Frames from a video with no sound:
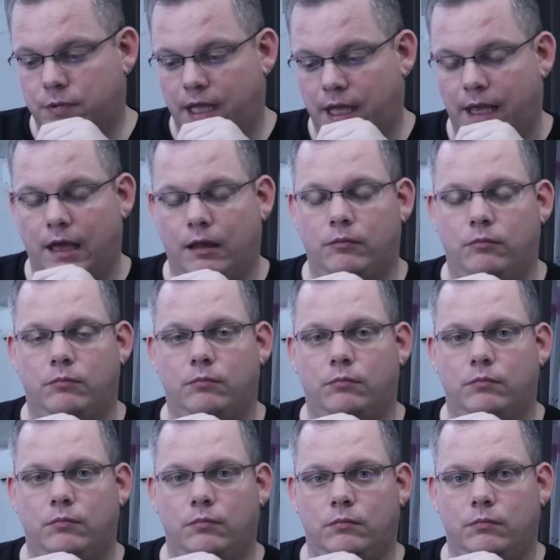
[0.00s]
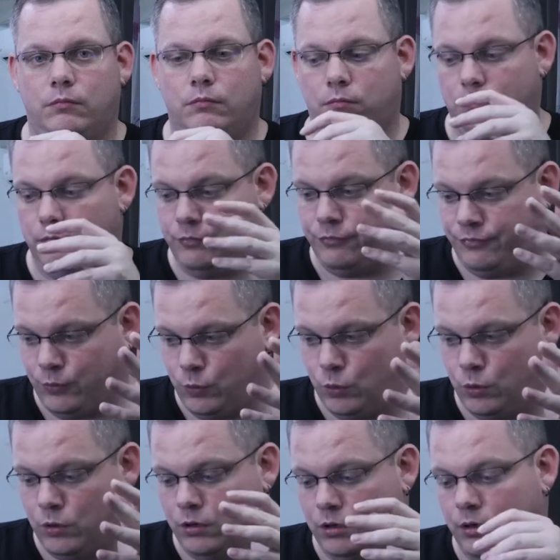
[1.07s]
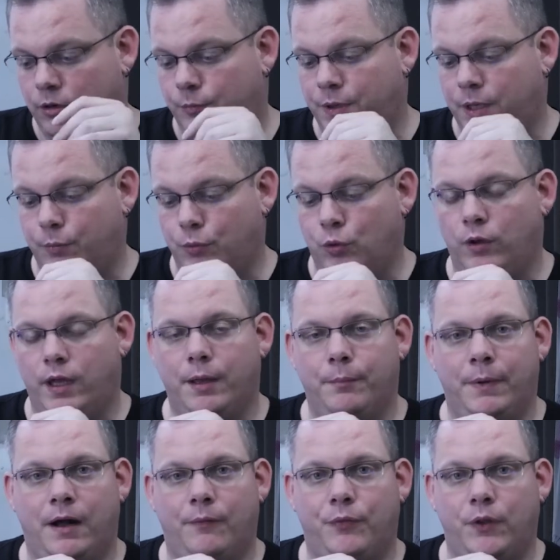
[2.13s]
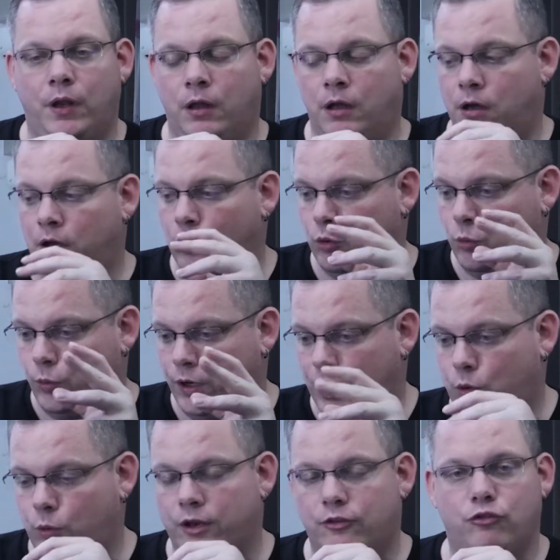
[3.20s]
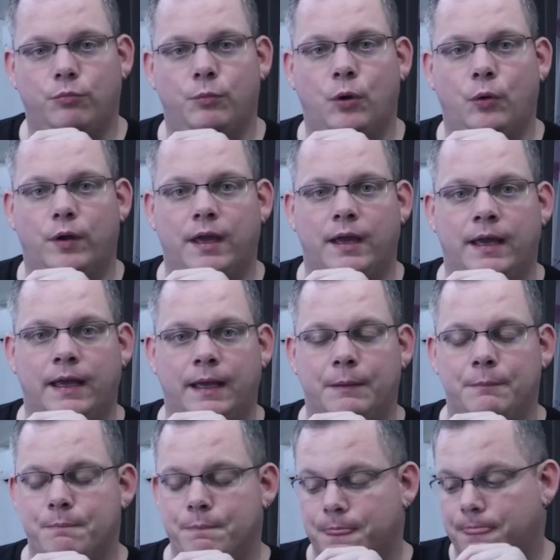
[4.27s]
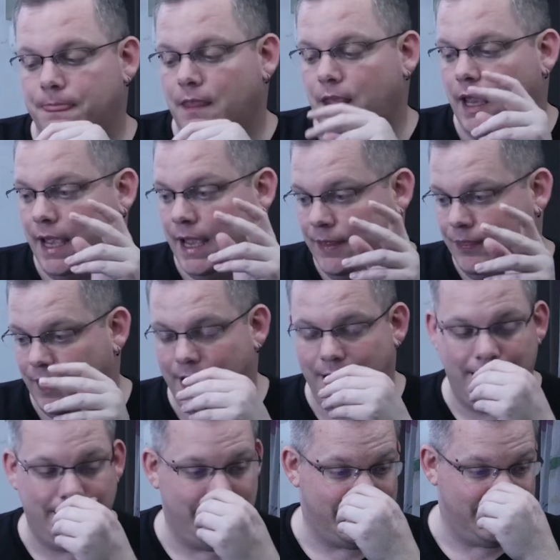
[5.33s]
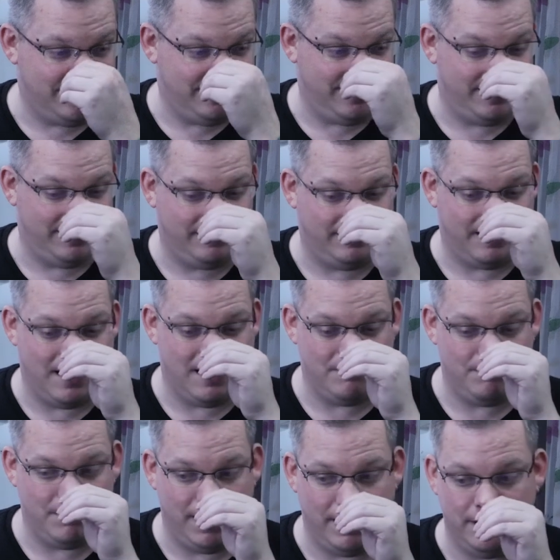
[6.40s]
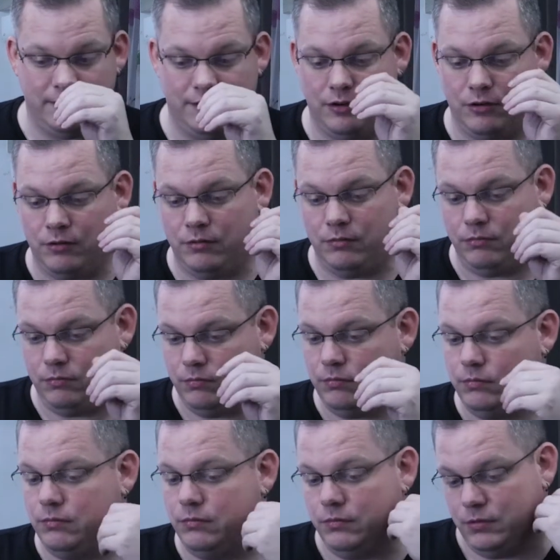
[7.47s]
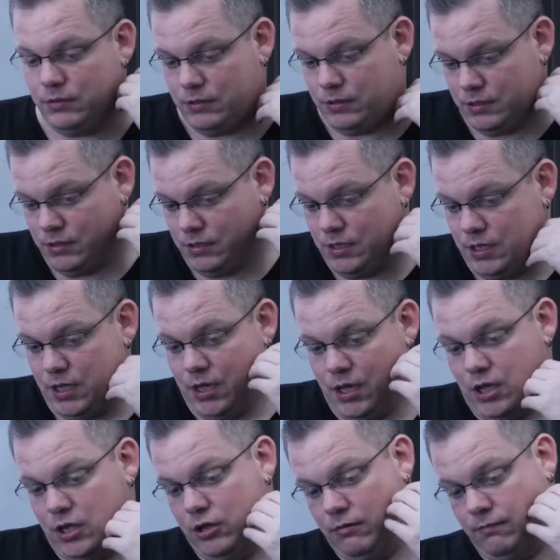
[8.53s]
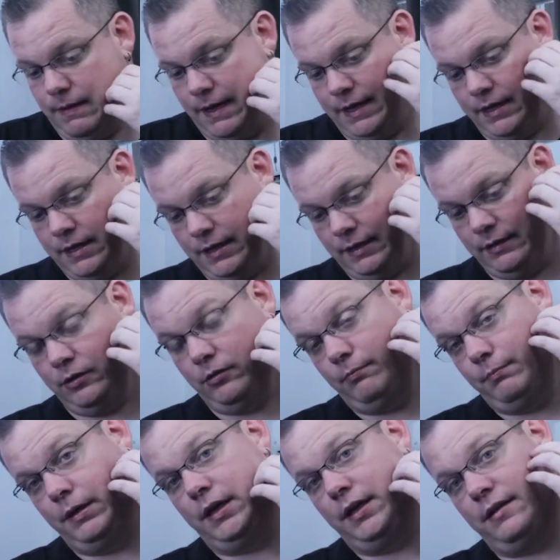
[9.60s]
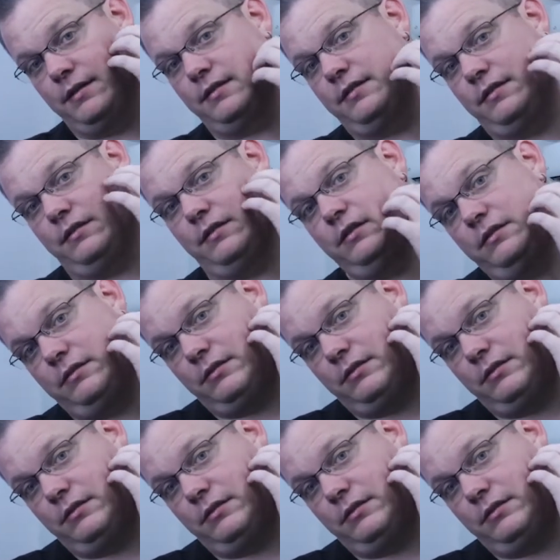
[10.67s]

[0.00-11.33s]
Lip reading: hit for people who like mouth to lung or want to quit smoking. And the high nicotine inside means you might get a little buzz